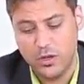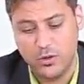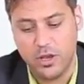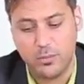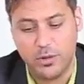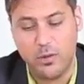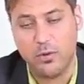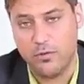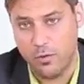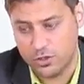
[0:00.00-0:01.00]
you can play
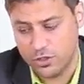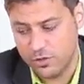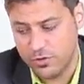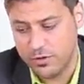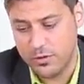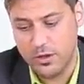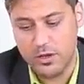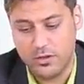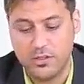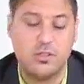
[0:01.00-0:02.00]
with 4 children.
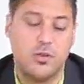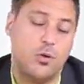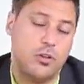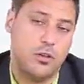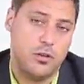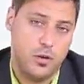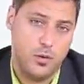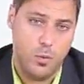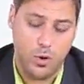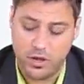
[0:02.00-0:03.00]
This is only
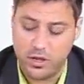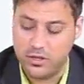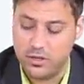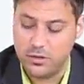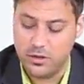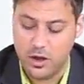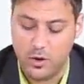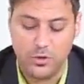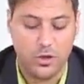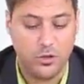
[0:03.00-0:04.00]
one idea
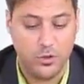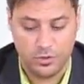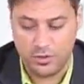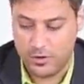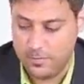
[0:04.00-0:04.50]
how you can use it.